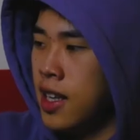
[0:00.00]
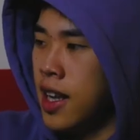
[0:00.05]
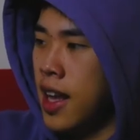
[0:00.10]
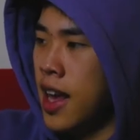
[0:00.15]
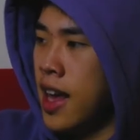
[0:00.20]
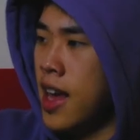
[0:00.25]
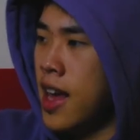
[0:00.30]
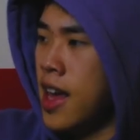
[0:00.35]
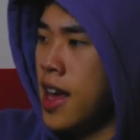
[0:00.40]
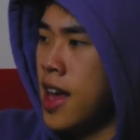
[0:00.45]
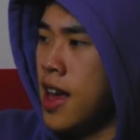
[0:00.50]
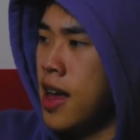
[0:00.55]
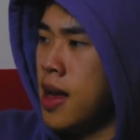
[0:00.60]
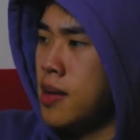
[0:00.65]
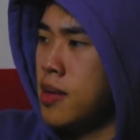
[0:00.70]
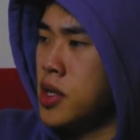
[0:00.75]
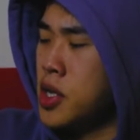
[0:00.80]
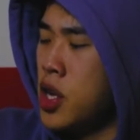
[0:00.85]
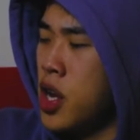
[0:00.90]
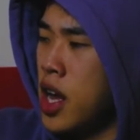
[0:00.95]
Dang,
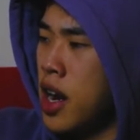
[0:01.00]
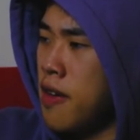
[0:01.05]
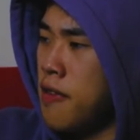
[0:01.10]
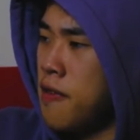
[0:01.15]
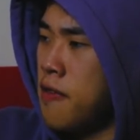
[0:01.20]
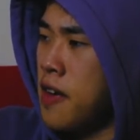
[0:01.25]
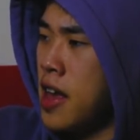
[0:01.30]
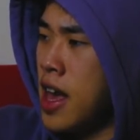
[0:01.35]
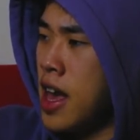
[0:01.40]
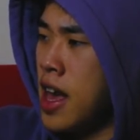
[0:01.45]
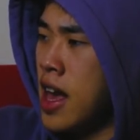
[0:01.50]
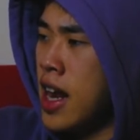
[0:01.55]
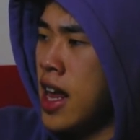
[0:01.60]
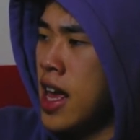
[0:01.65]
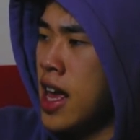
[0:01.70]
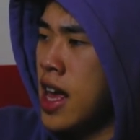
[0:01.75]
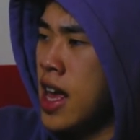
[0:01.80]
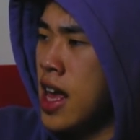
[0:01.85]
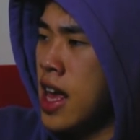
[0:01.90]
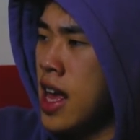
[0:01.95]
she got a fat
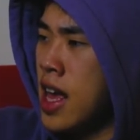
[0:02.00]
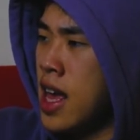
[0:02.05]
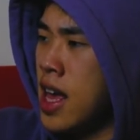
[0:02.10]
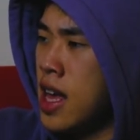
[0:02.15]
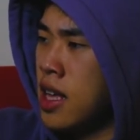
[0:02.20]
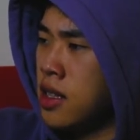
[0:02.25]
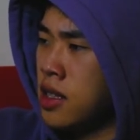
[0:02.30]
ass.